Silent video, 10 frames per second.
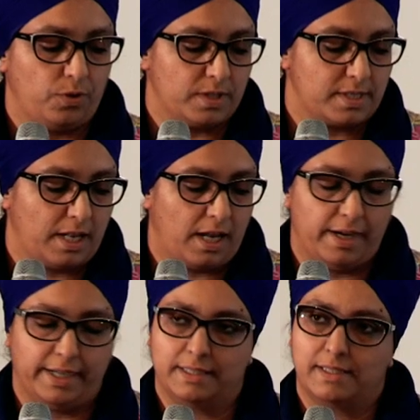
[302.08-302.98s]
the
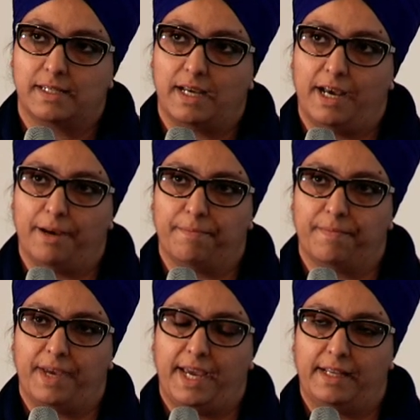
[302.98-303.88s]
slides,
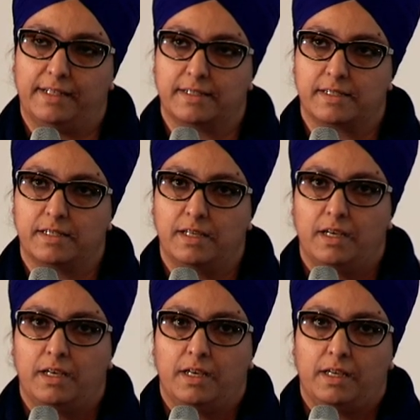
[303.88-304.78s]
and
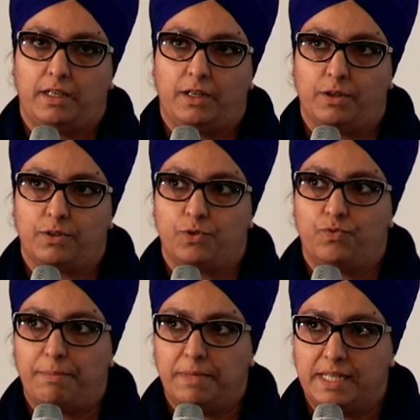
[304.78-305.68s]
you know, to
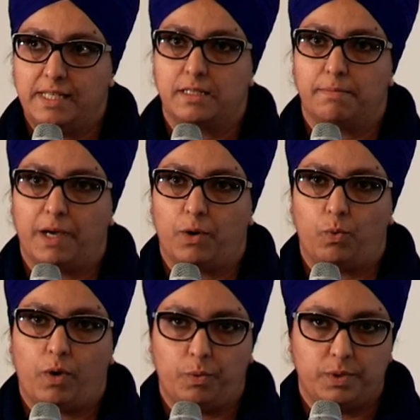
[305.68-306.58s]
reminisce about
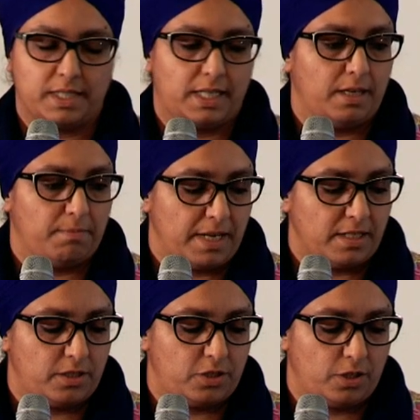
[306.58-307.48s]
what was a key
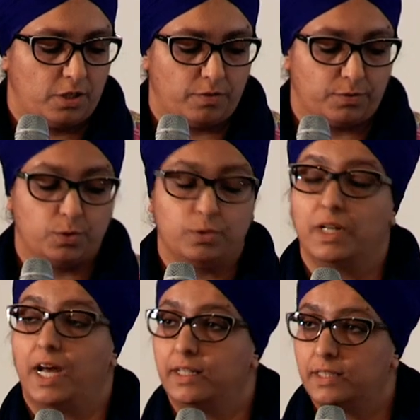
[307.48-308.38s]
message of Guru
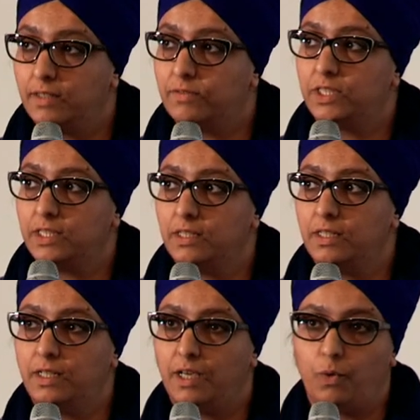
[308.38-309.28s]
Nanak Dev Ji
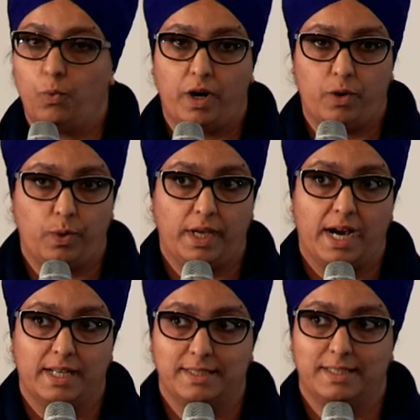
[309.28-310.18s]
and where we
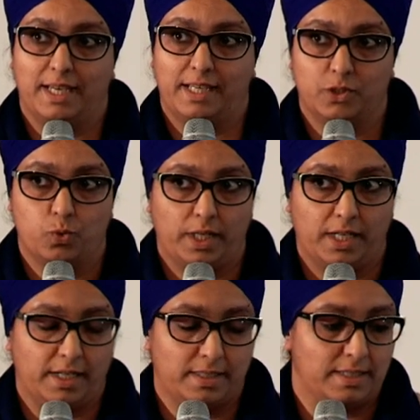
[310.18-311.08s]
are today in
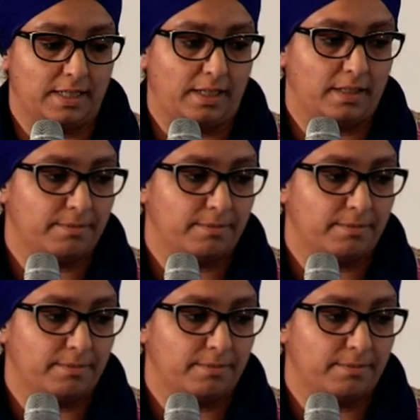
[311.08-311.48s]
2019.